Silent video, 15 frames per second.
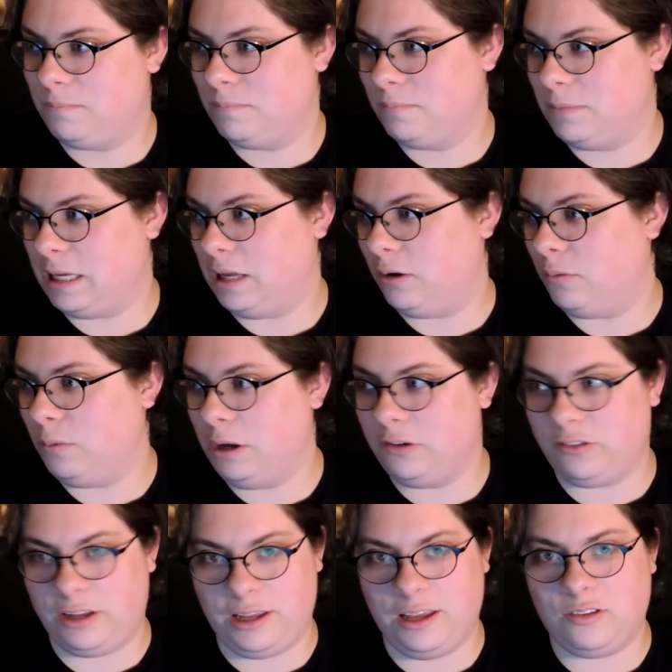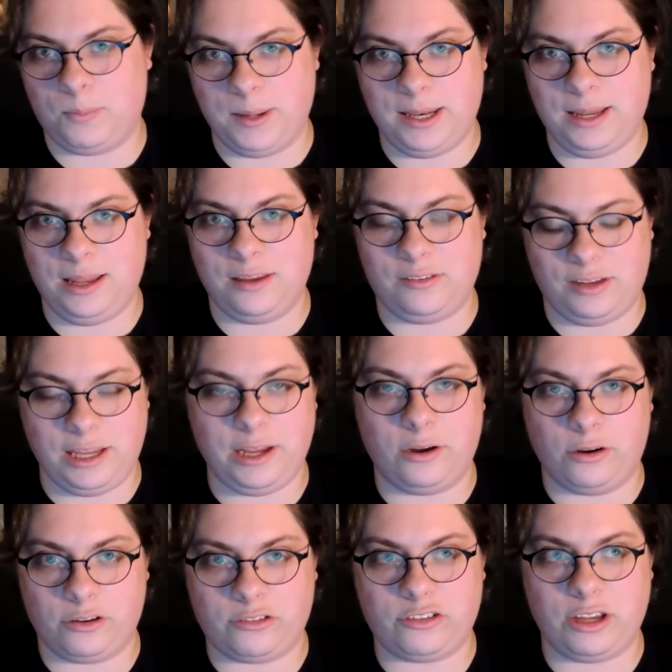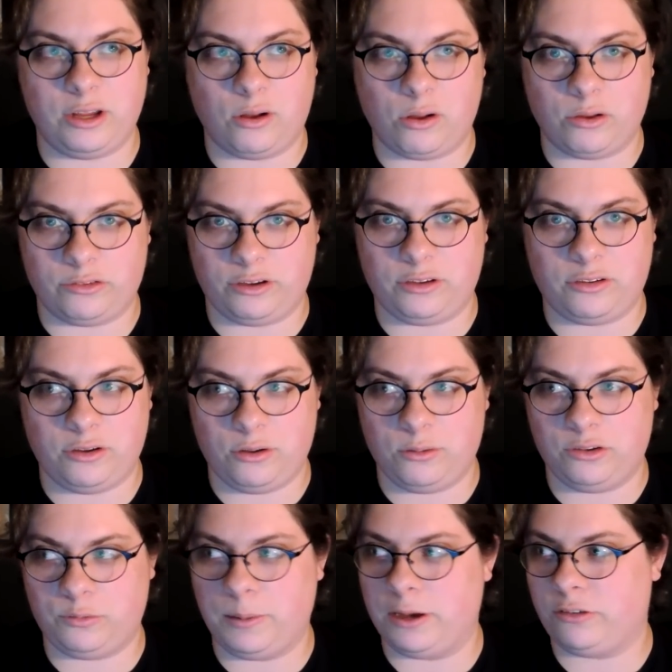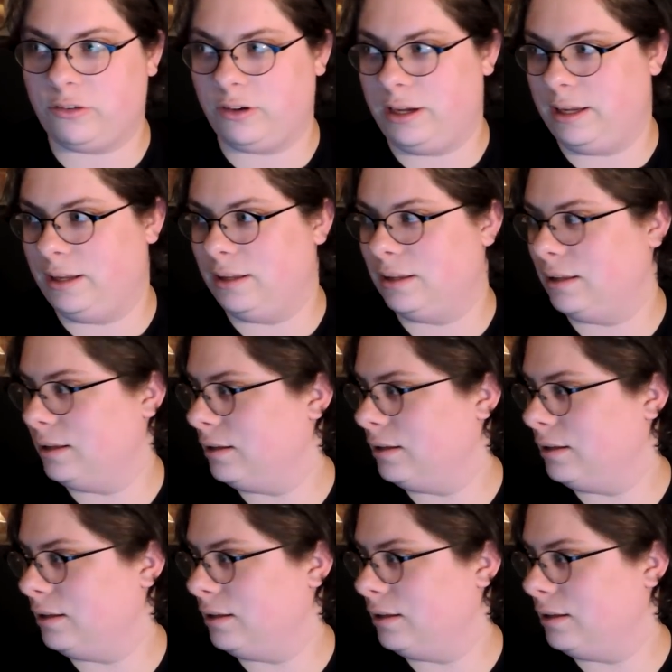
you know, is is been is eager to see Halsey too, especially